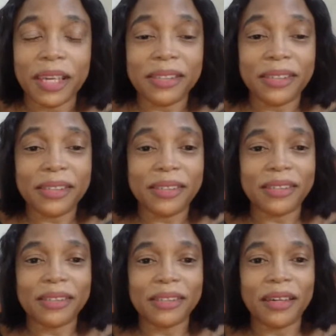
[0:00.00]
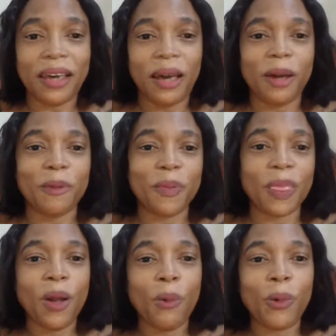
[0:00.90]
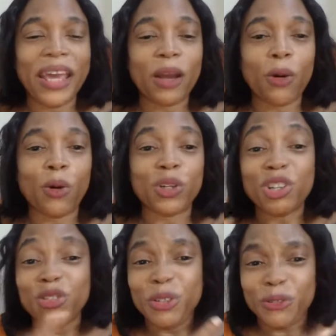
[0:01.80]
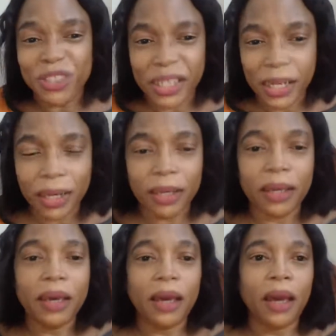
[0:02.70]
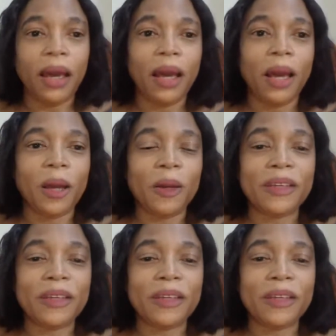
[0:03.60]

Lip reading: there's this what I call grief delay uh,